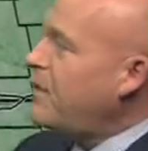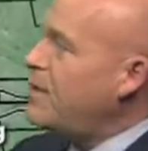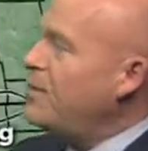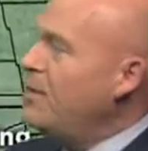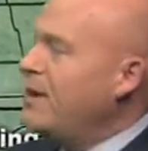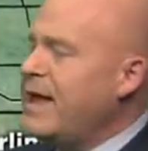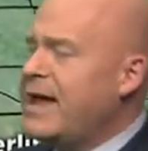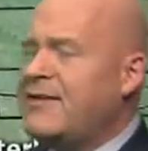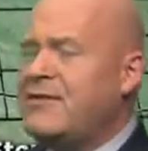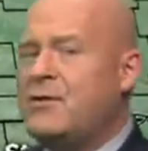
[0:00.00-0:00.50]

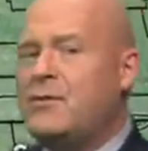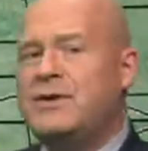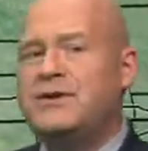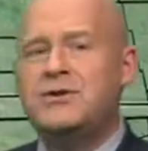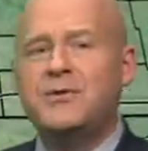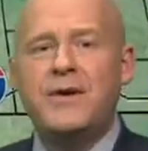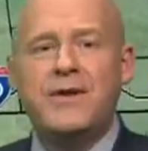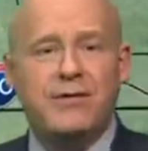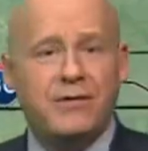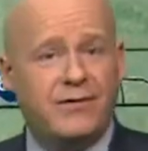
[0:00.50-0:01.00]
We have a
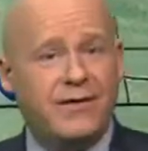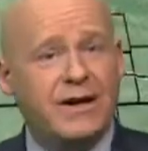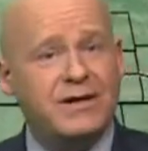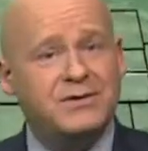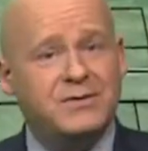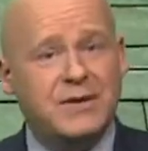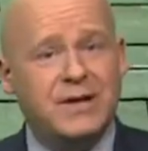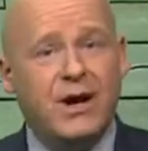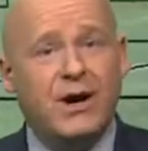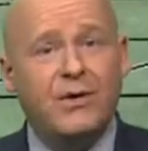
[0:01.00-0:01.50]
winter weather
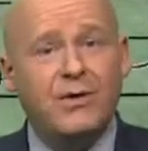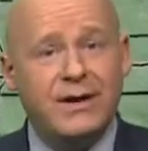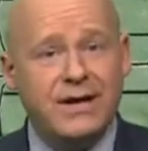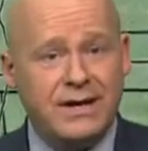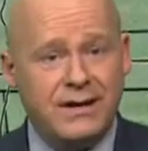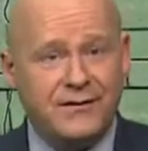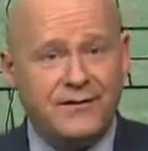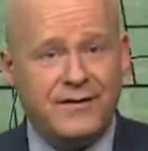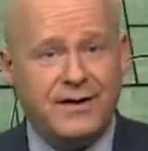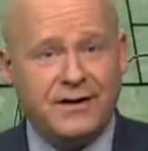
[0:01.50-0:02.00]
advisory already
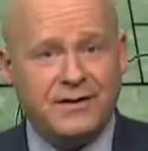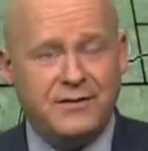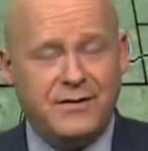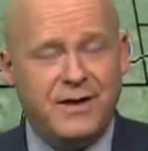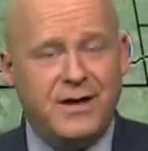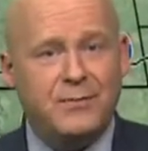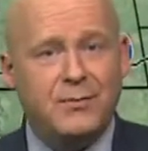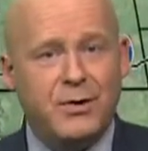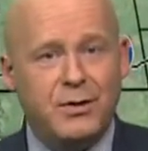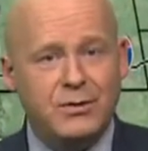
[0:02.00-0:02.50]
in effect for
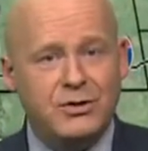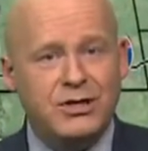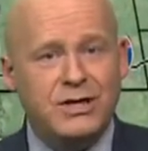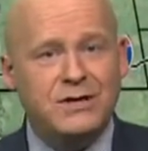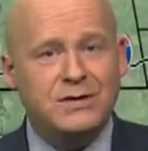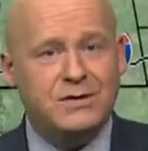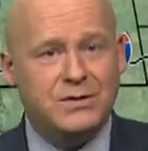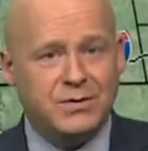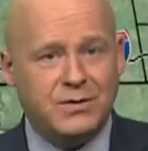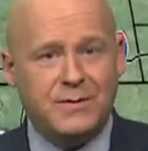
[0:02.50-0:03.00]
the
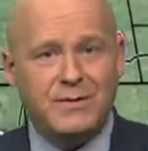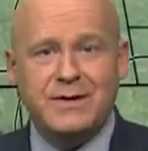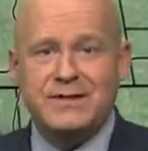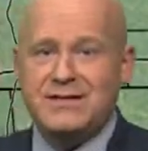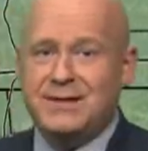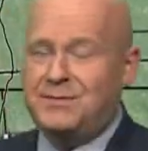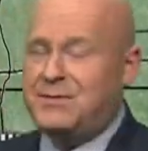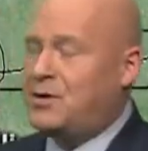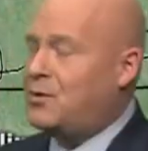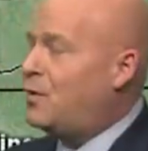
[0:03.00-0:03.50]
approaching storm
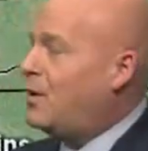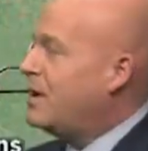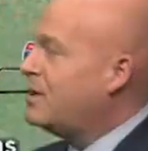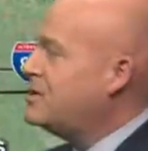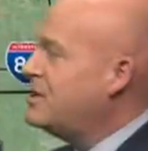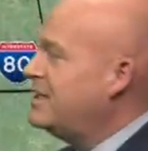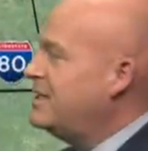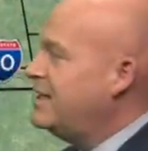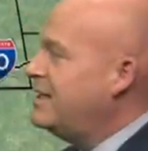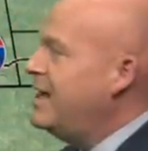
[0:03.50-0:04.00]
that's up near
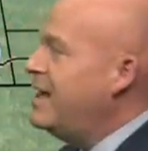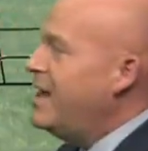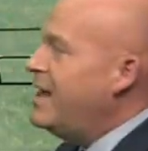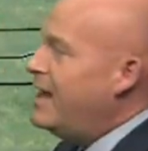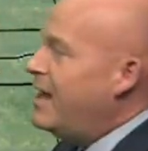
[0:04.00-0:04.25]
Washington.